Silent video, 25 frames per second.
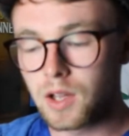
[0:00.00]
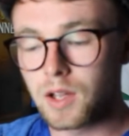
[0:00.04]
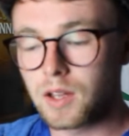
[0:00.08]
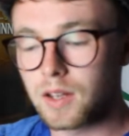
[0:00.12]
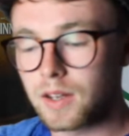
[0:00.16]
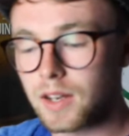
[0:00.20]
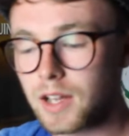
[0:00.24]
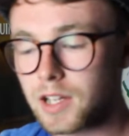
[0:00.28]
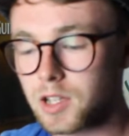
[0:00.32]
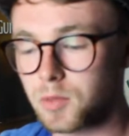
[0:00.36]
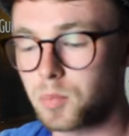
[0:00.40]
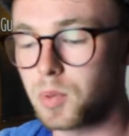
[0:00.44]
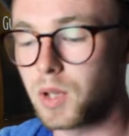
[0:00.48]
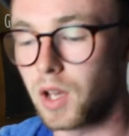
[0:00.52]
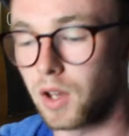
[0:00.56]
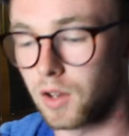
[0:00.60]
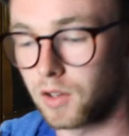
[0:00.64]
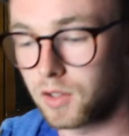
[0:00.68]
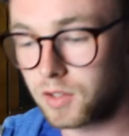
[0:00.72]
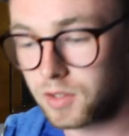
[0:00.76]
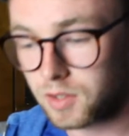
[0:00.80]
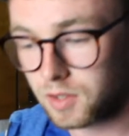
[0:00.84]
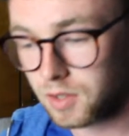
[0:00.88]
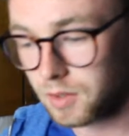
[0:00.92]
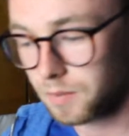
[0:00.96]
let's be
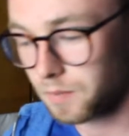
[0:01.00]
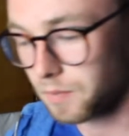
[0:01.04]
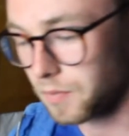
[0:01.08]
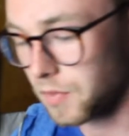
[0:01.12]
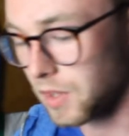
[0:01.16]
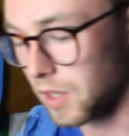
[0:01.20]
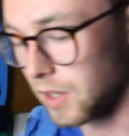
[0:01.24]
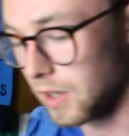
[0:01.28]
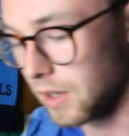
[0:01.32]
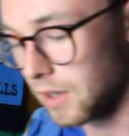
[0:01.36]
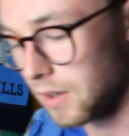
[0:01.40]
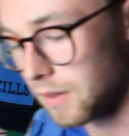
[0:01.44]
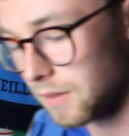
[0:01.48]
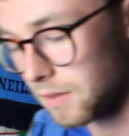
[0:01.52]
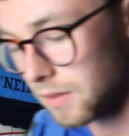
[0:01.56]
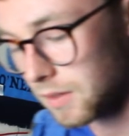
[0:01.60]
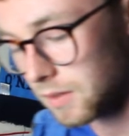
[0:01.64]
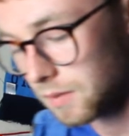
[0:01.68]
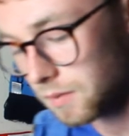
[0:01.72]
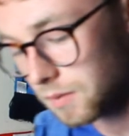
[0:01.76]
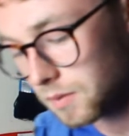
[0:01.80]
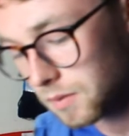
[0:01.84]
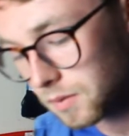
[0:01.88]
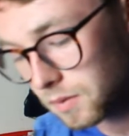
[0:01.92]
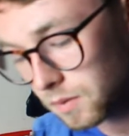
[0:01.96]
honest, the
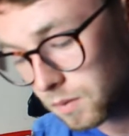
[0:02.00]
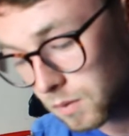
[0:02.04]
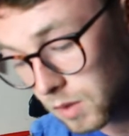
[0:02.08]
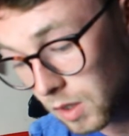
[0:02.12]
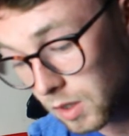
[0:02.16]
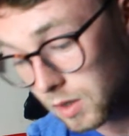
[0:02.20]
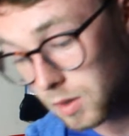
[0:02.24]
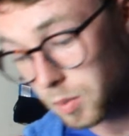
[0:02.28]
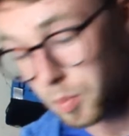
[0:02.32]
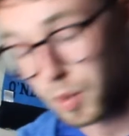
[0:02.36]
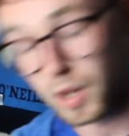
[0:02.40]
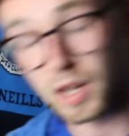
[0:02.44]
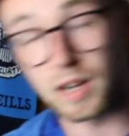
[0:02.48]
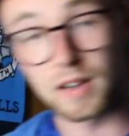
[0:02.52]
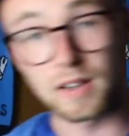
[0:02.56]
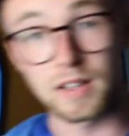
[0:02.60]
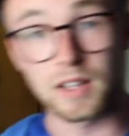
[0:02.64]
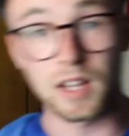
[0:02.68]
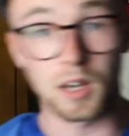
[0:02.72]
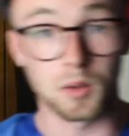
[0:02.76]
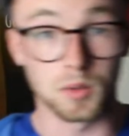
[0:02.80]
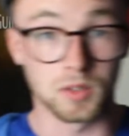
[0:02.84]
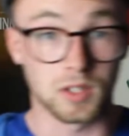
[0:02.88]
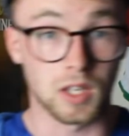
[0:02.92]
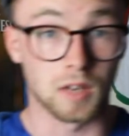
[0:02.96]
penalty
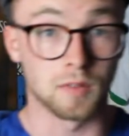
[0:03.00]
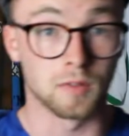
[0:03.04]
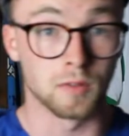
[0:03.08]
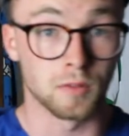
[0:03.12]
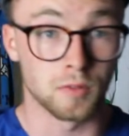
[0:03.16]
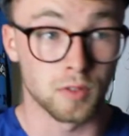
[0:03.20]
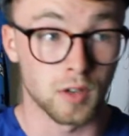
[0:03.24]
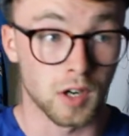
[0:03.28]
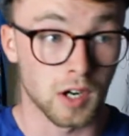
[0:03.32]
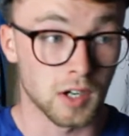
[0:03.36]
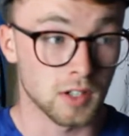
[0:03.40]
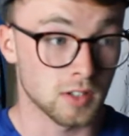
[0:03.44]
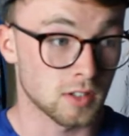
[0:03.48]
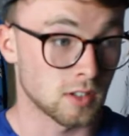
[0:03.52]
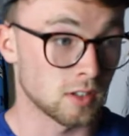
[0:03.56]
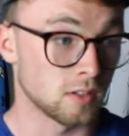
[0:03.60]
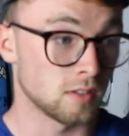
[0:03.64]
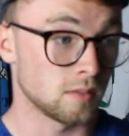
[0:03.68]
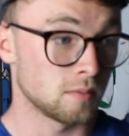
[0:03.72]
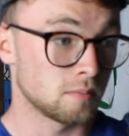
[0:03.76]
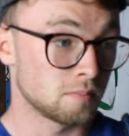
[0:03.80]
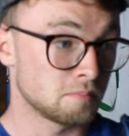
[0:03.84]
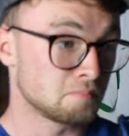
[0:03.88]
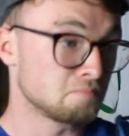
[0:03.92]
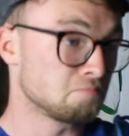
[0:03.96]
that was given for
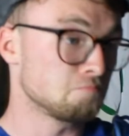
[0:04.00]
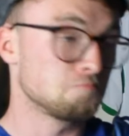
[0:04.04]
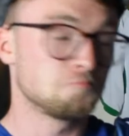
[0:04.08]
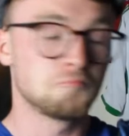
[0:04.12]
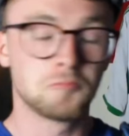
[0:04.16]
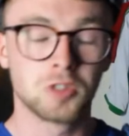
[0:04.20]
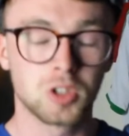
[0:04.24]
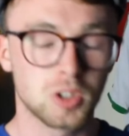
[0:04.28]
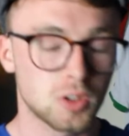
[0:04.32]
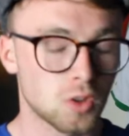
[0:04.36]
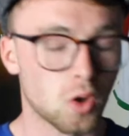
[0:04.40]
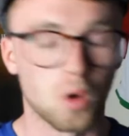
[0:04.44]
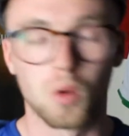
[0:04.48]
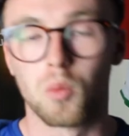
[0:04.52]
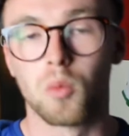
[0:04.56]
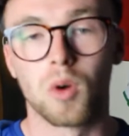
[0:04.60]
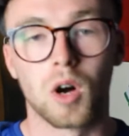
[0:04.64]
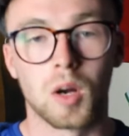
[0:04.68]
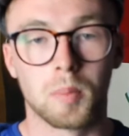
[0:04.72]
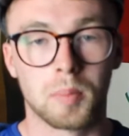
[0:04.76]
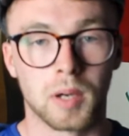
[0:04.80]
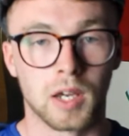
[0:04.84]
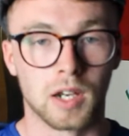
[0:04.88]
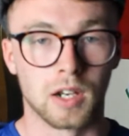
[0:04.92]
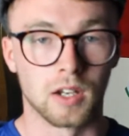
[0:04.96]
Arsenal,
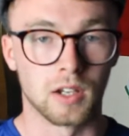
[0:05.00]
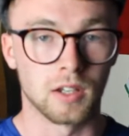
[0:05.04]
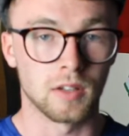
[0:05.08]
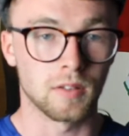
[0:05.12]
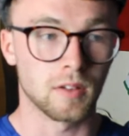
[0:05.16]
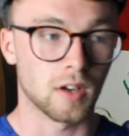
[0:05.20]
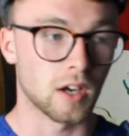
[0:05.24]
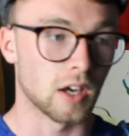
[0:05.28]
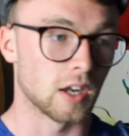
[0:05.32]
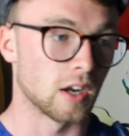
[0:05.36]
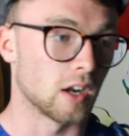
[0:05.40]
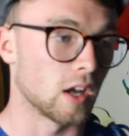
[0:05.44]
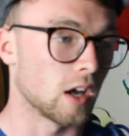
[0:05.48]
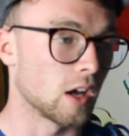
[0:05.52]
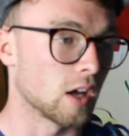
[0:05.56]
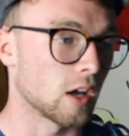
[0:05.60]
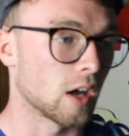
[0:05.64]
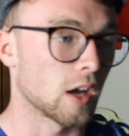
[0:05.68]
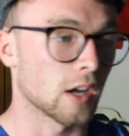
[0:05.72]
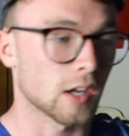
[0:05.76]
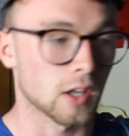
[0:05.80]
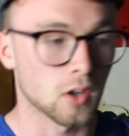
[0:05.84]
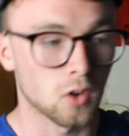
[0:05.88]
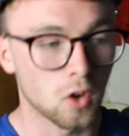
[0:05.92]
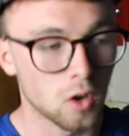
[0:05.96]
stonewall penalty, and
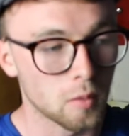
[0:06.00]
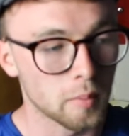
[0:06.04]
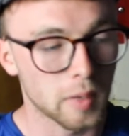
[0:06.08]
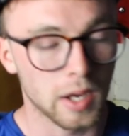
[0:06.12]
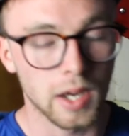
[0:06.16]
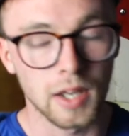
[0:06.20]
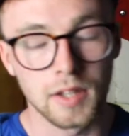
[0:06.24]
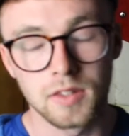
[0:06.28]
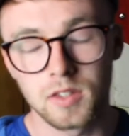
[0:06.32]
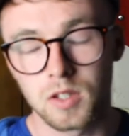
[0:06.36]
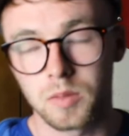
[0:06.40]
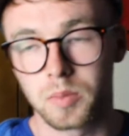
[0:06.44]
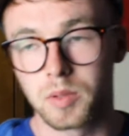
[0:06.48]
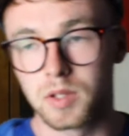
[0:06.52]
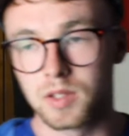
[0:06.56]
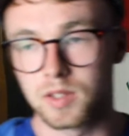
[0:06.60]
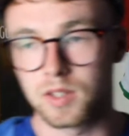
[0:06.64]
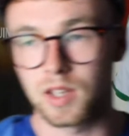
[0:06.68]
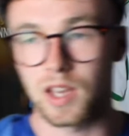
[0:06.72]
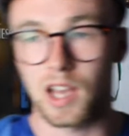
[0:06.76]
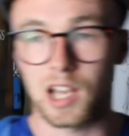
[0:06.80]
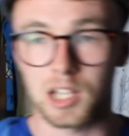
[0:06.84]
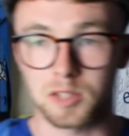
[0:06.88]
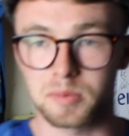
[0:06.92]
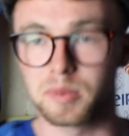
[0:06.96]
I can hold my hands up and
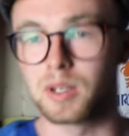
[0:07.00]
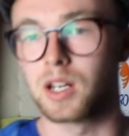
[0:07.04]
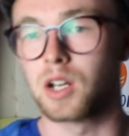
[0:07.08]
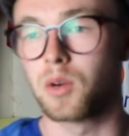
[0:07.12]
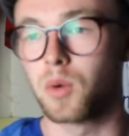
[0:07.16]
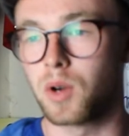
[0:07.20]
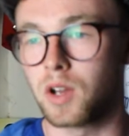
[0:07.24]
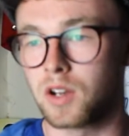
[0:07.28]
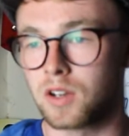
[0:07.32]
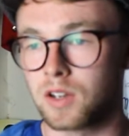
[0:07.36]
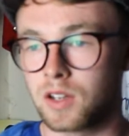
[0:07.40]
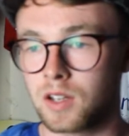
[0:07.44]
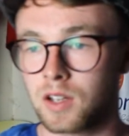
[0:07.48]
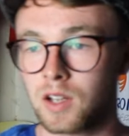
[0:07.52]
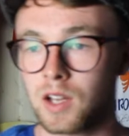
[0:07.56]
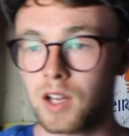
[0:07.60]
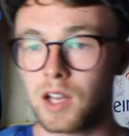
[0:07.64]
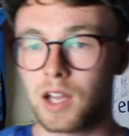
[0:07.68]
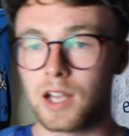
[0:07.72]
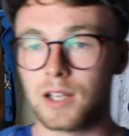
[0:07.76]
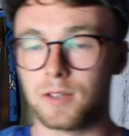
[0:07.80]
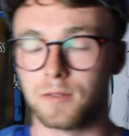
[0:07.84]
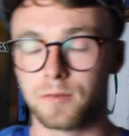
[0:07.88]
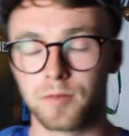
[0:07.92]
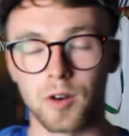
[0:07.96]
say Azpilicueta
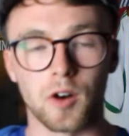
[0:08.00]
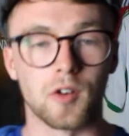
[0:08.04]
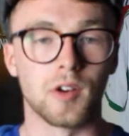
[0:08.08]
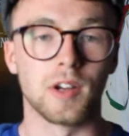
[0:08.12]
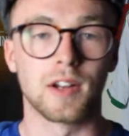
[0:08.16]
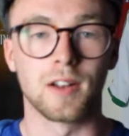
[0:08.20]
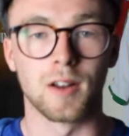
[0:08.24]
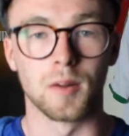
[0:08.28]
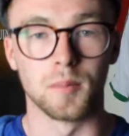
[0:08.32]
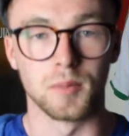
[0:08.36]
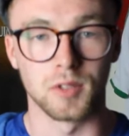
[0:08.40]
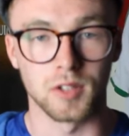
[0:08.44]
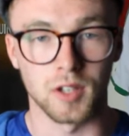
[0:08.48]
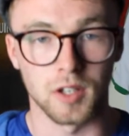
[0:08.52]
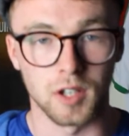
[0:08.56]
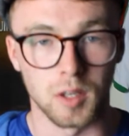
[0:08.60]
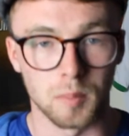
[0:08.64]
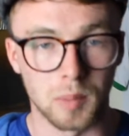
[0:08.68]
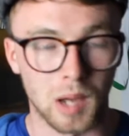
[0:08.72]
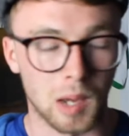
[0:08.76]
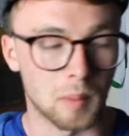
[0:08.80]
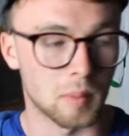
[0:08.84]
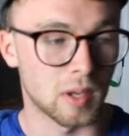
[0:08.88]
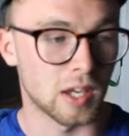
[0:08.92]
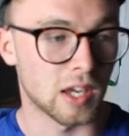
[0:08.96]
is very clumsy on
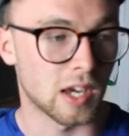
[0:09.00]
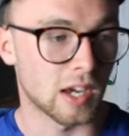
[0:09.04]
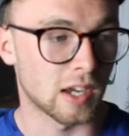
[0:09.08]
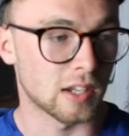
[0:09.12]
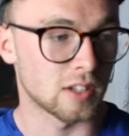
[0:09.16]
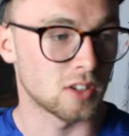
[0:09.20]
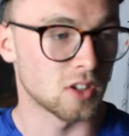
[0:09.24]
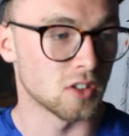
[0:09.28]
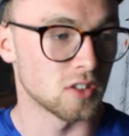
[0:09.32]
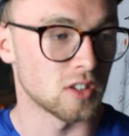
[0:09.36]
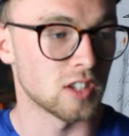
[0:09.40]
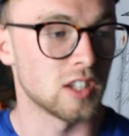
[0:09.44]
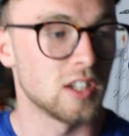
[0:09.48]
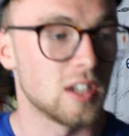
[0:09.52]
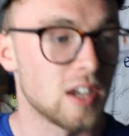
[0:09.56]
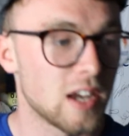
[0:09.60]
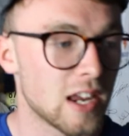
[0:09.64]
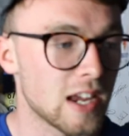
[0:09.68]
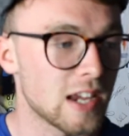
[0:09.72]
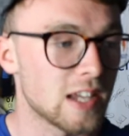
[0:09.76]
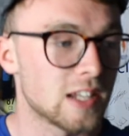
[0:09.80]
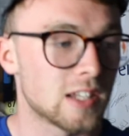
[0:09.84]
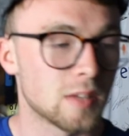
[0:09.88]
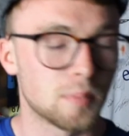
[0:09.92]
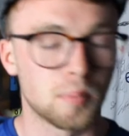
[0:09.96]
Aubameyang. Does he
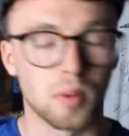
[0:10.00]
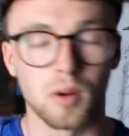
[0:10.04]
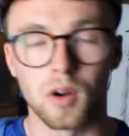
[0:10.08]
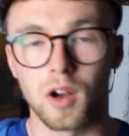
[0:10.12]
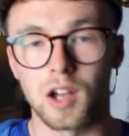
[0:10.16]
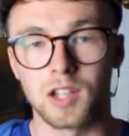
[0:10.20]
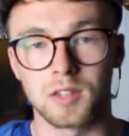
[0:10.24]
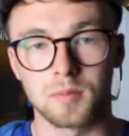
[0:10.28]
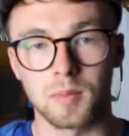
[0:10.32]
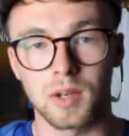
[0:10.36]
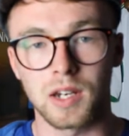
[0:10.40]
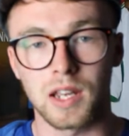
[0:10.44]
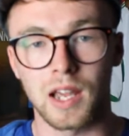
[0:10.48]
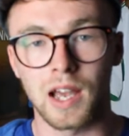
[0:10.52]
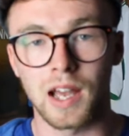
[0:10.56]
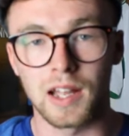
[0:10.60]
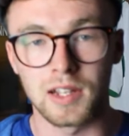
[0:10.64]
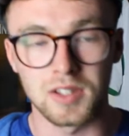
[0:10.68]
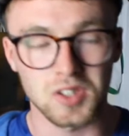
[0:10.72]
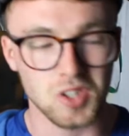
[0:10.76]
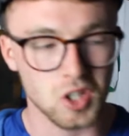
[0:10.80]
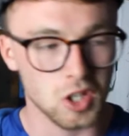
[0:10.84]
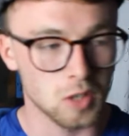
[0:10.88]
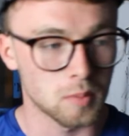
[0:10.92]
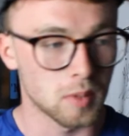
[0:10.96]
need to put as many
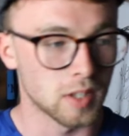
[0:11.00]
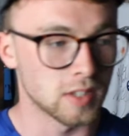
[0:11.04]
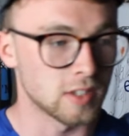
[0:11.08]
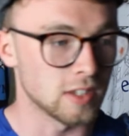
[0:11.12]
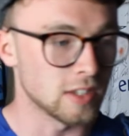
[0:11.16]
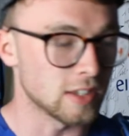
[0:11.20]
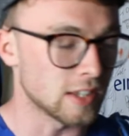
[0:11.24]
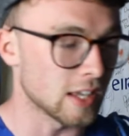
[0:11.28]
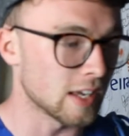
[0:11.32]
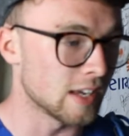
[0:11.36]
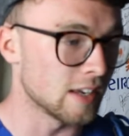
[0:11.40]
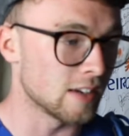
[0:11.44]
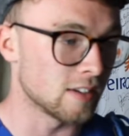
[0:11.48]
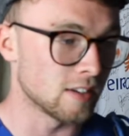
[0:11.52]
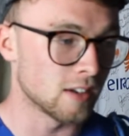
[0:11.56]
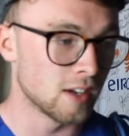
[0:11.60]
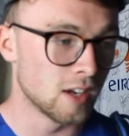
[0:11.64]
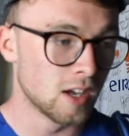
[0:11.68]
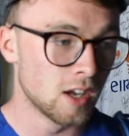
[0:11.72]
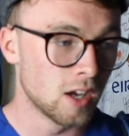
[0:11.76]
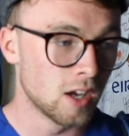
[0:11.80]
hands on him as he did?